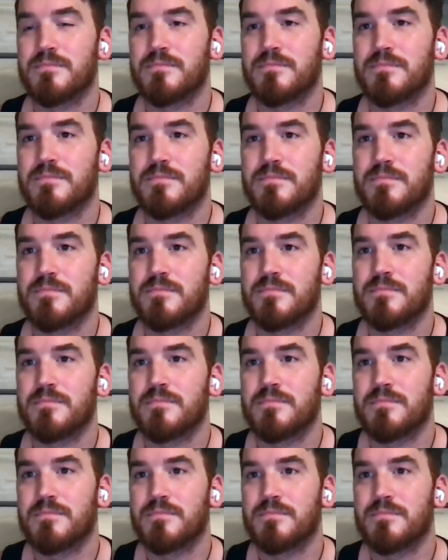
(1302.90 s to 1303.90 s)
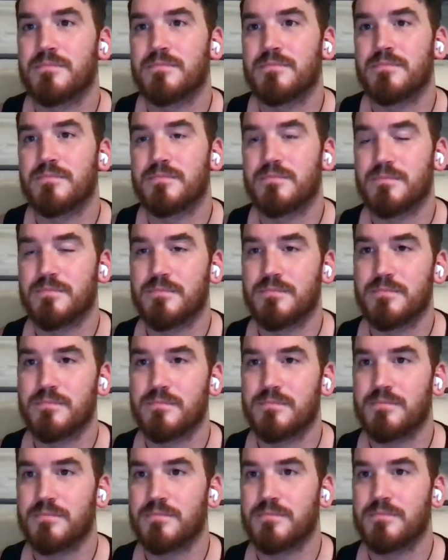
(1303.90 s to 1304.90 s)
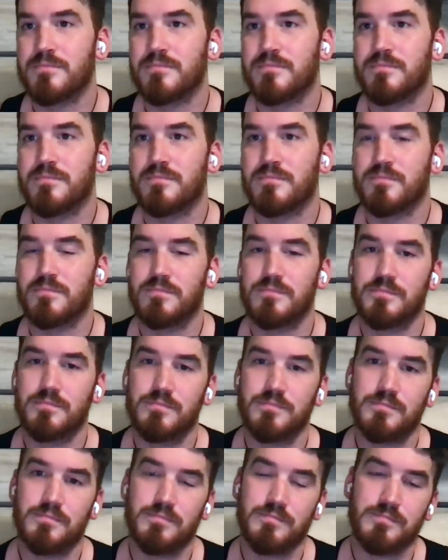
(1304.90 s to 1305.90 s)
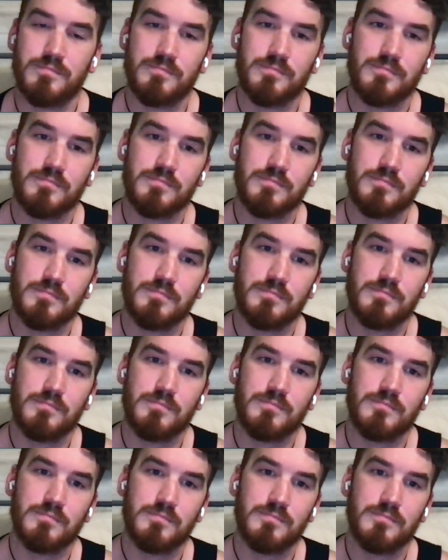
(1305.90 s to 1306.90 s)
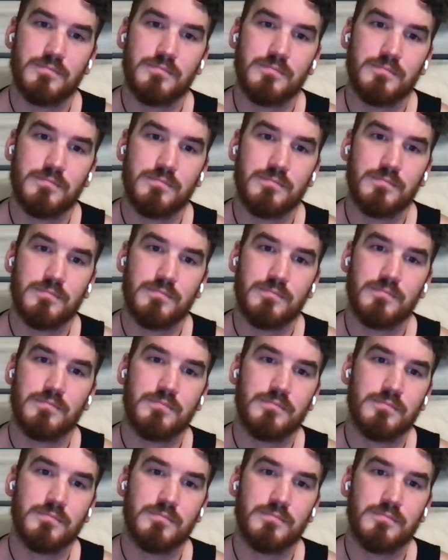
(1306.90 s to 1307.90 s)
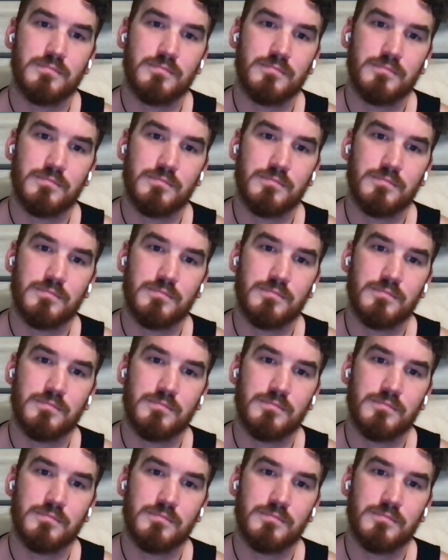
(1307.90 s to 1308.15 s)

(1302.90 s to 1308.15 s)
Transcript: This person isn't speaking.